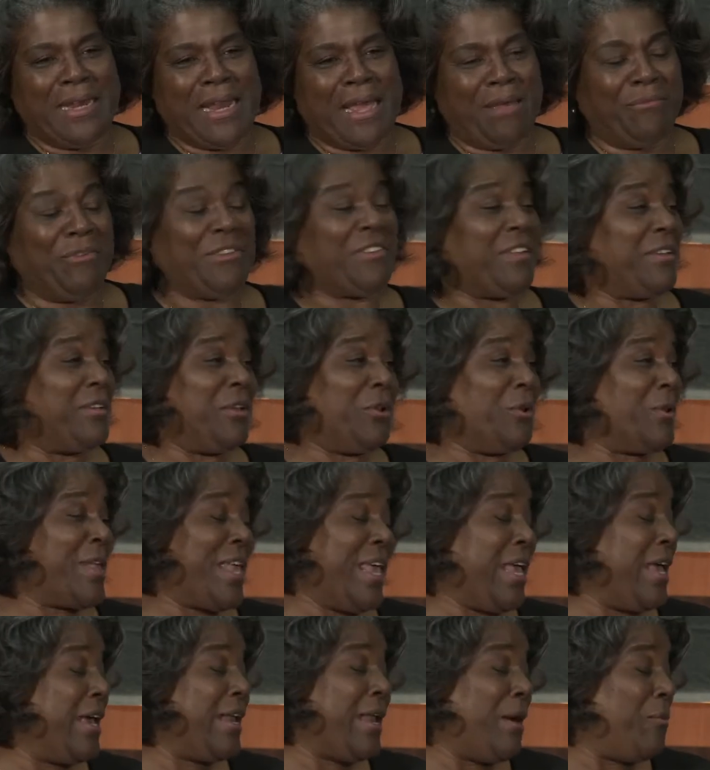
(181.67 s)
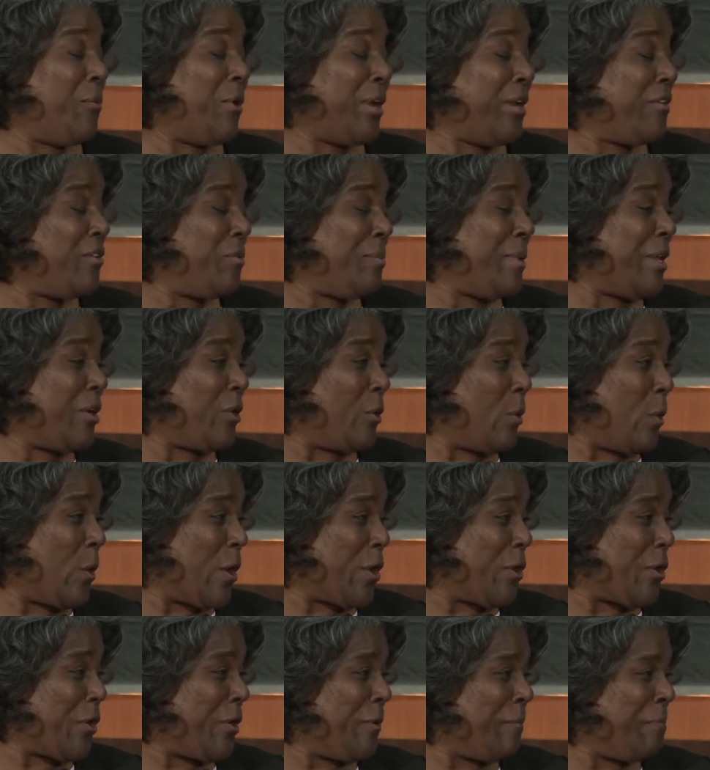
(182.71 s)
I was a little kid, I wanted to be a
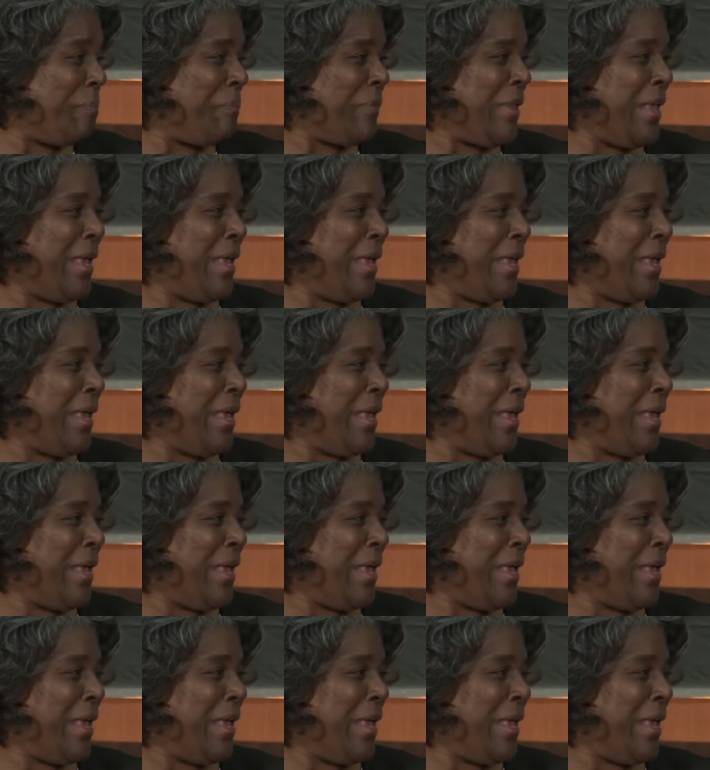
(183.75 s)
lawyer.